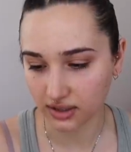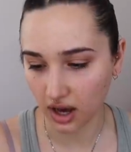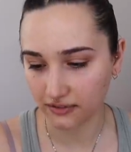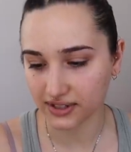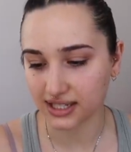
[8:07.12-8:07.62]

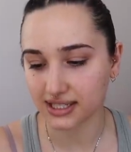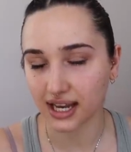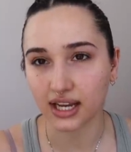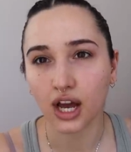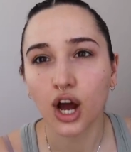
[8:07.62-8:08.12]
soft. It's
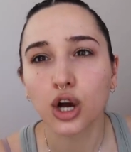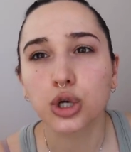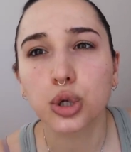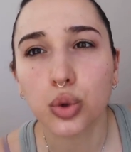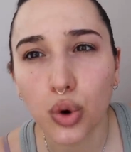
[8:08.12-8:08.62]
like
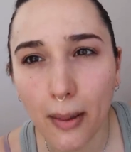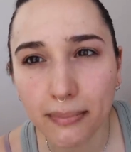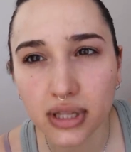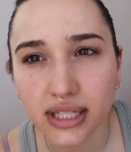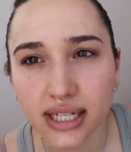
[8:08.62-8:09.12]

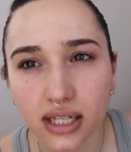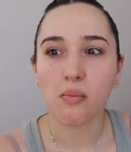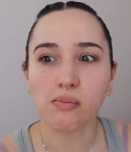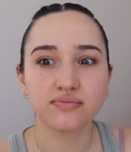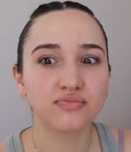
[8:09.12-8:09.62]
crumbly.
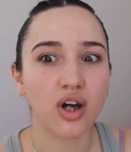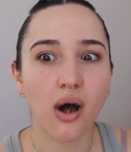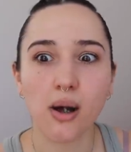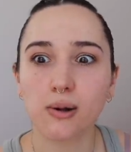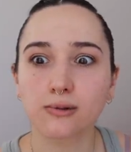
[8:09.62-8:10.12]

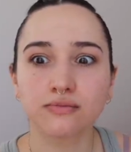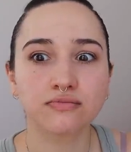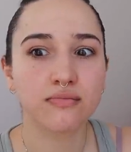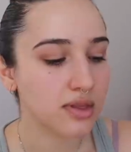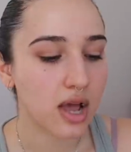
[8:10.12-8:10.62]
No,
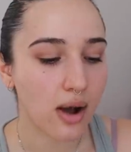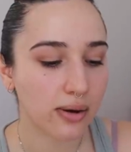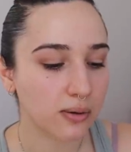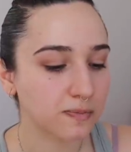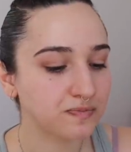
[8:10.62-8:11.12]

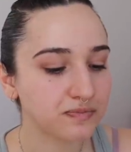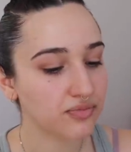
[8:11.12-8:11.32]
no.